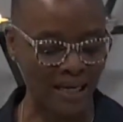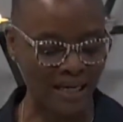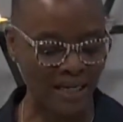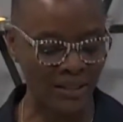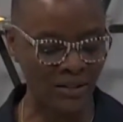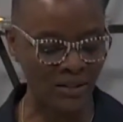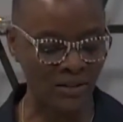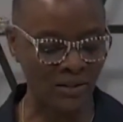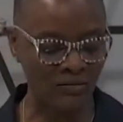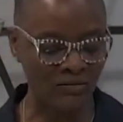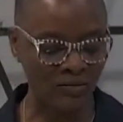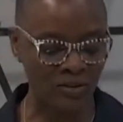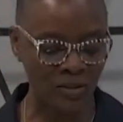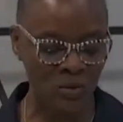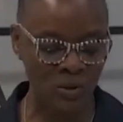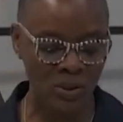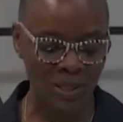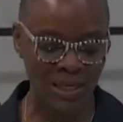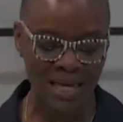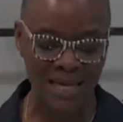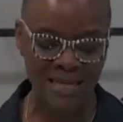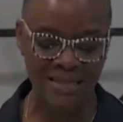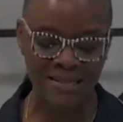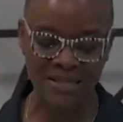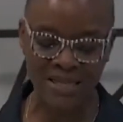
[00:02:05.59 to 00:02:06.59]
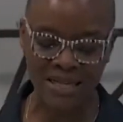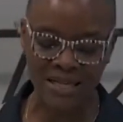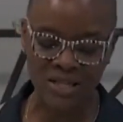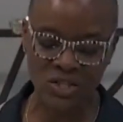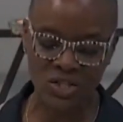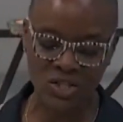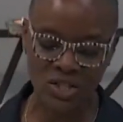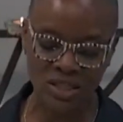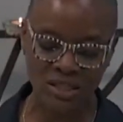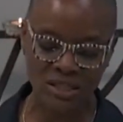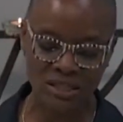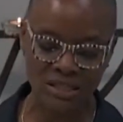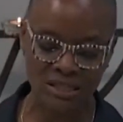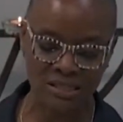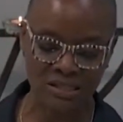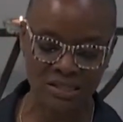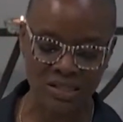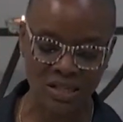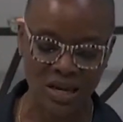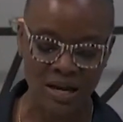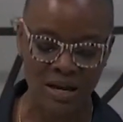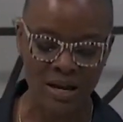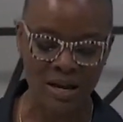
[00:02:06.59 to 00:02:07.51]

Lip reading: individualizations